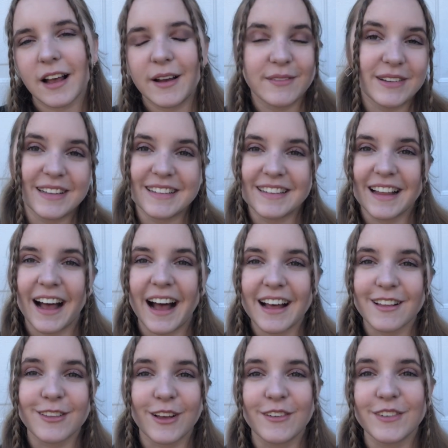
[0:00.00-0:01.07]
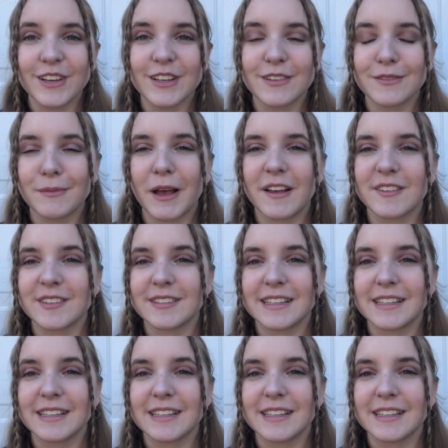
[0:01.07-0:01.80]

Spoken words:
I mean, I love it as a